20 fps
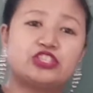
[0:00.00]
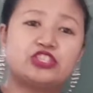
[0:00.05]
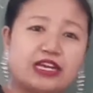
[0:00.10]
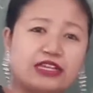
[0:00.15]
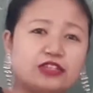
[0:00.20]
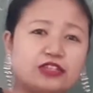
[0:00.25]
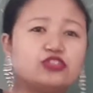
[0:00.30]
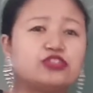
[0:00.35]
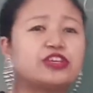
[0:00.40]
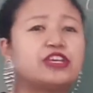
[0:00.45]

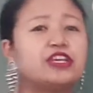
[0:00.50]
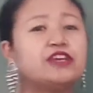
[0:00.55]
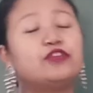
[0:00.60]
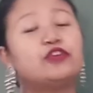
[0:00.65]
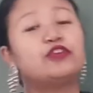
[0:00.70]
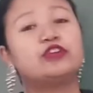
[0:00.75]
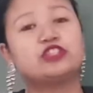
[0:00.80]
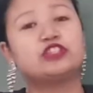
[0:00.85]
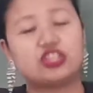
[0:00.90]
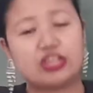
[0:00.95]
challenge or gave
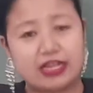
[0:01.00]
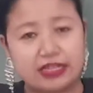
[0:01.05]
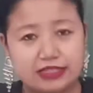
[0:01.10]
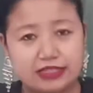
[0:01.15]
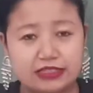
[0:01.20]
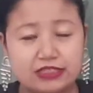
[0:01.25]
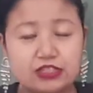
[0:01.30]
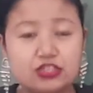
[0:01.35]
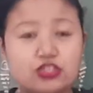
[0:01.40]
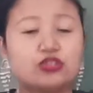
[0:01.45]
her a
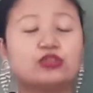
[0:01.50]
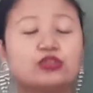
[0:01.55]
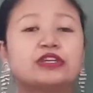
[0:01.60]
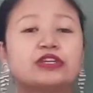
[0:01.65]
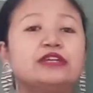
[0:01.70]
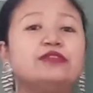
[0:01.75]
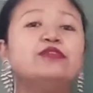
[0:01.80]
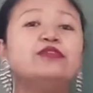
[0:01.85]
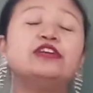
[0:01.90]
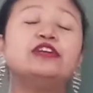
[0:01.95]
challenge, okay,